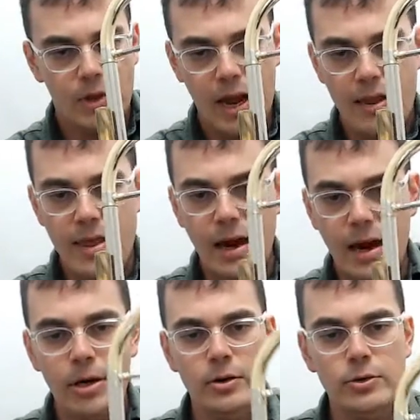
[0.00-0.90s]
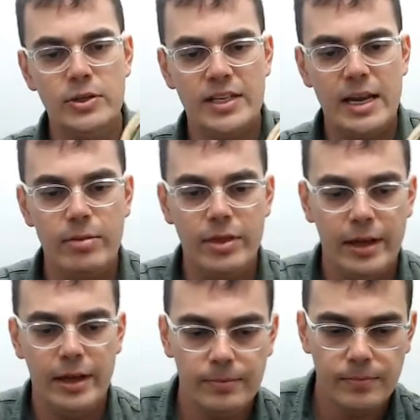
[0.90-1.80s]
And then I'm gonna do the same
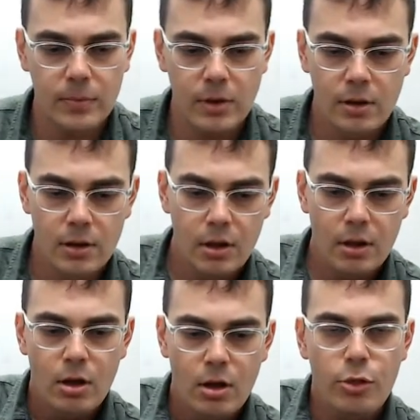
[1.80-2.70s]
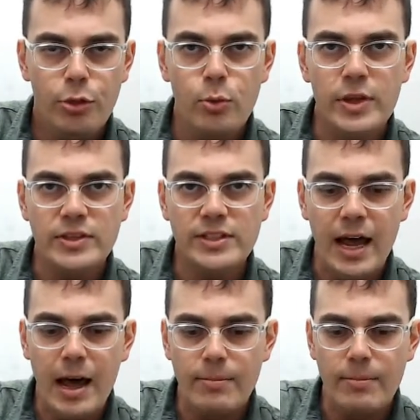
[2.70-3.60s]
thing through this
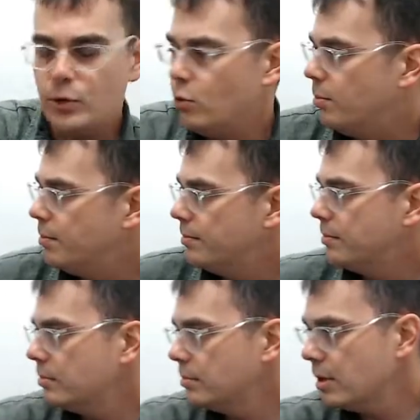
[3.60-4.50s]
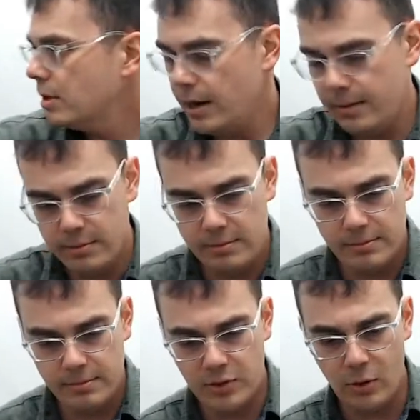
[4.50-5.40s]
top tube. All right,
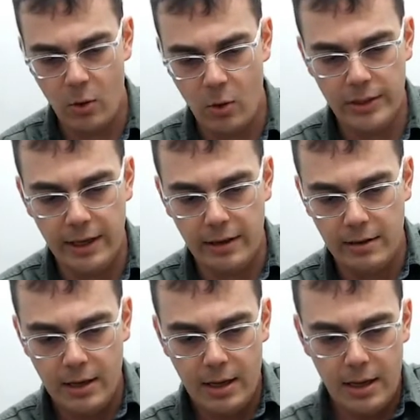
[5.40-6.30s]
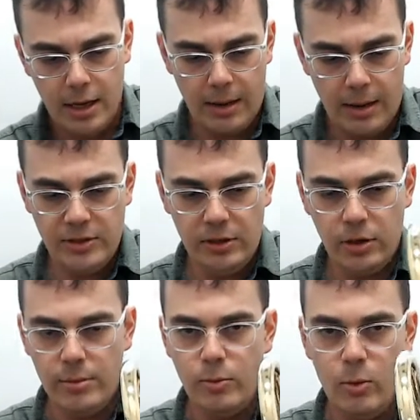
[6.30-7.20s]
so holding it, I'm still gonna
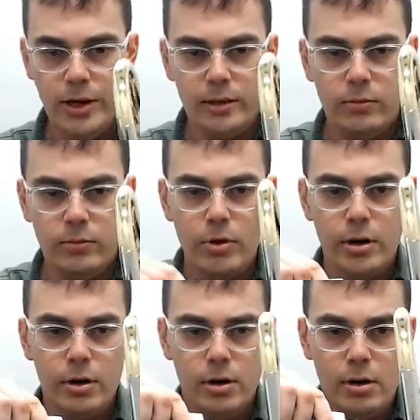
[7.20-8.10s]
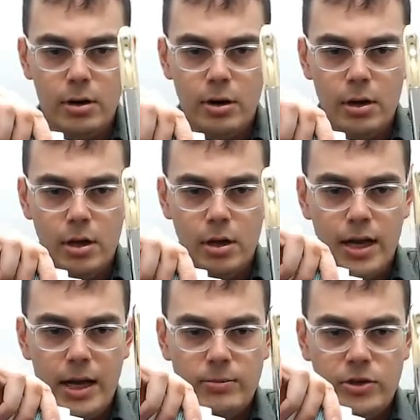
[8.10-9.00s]
be working the rotor,
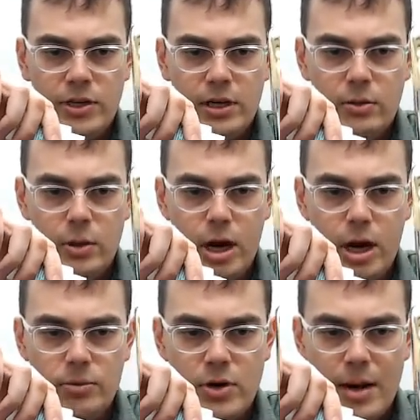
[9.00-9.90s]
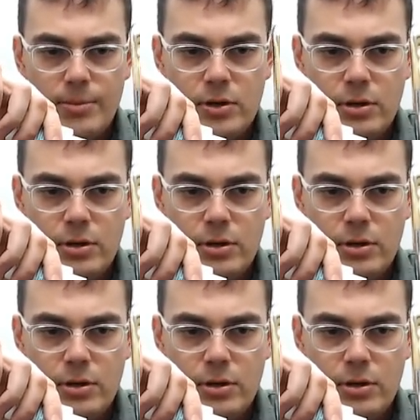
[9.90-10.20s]
and I'm just gonna do a couple drops